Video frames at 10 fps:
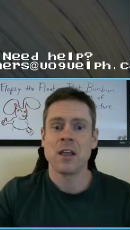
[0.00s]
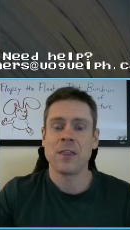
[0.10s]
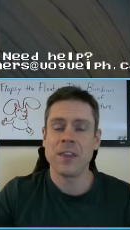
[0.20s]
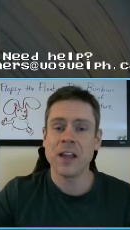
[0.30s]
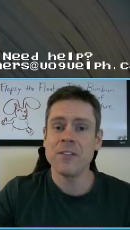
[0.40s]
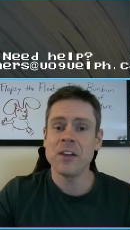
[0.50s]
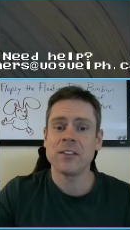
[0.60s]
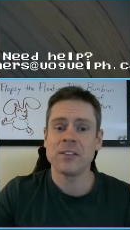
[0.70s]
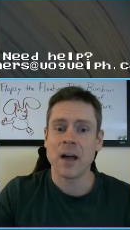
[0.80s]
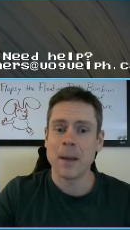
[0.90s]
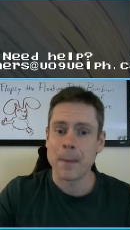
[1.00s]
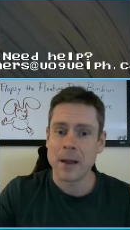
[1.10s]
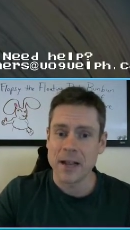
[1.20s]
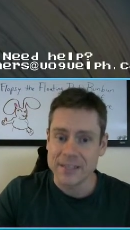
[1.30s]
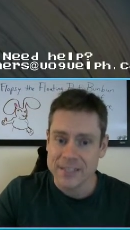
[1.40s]
think of it as an
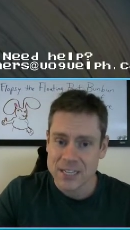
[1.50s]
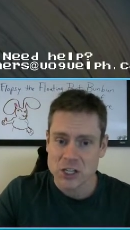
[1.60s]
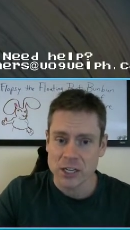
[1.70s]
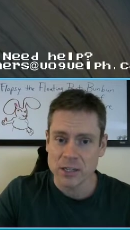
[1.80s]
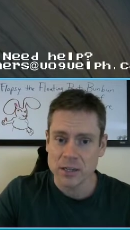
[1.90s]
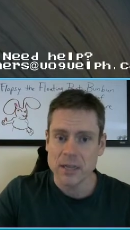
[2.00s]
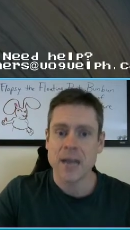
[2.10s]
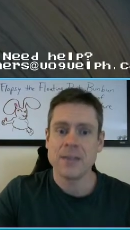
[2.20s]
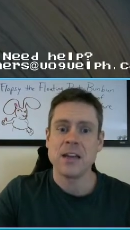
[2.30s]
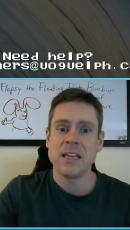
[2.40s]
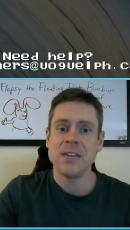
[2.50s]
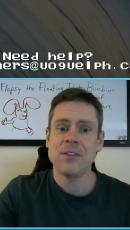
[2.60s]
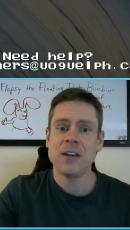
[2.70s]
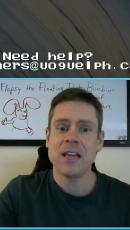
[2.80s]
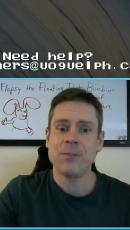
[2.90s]
addition, and then
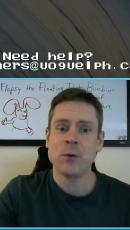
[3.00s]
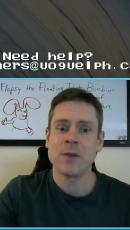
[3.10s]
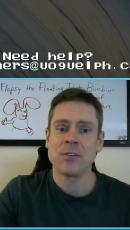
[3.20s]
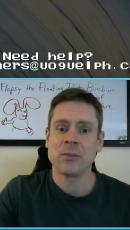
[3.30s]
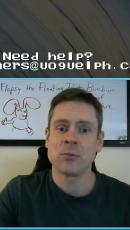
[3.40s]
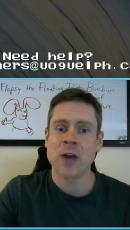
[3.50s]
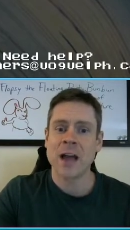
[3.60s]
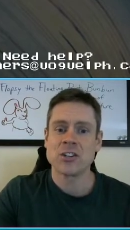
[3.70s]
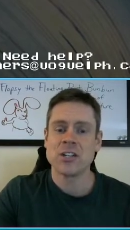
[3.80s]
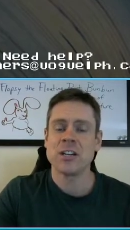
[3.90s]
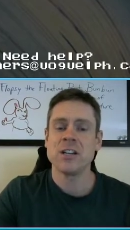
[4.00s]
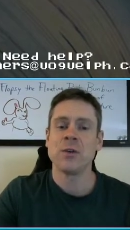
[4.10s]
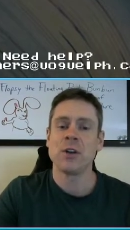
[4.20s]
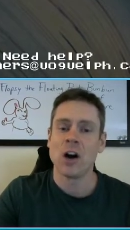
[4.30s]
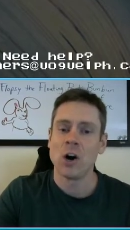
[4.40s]
even if you have a subtraction here, you
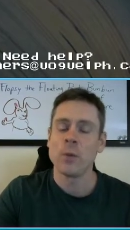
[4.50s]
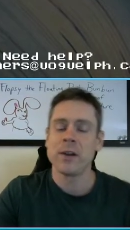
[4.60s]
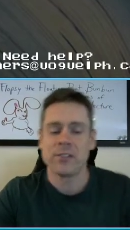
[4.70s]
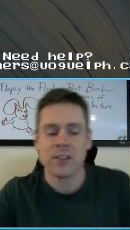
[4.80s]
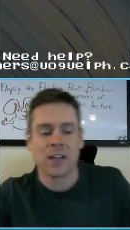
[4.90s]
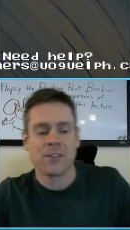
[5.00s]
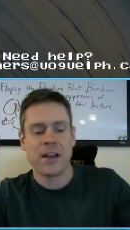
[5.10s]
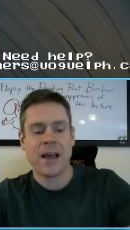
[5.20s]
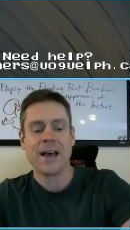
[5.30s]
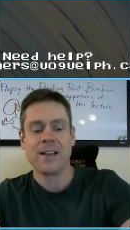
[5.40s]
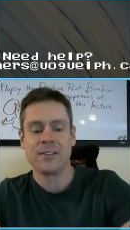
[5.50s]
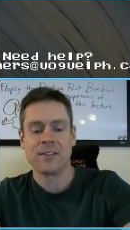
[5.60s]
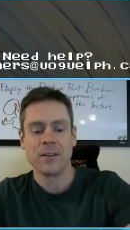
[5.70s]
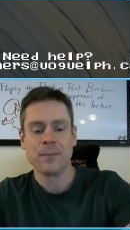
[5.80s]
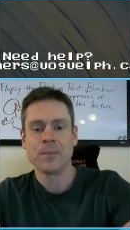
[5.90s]
can always think of it as
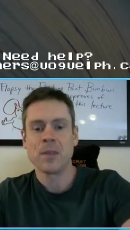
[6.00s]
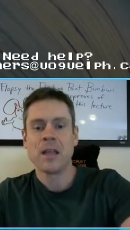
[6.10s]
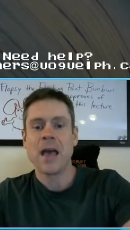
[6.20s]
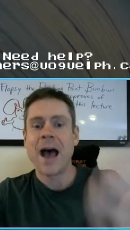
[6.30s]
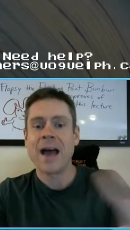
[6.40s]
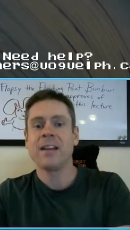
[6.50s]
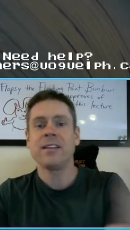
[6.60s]
adding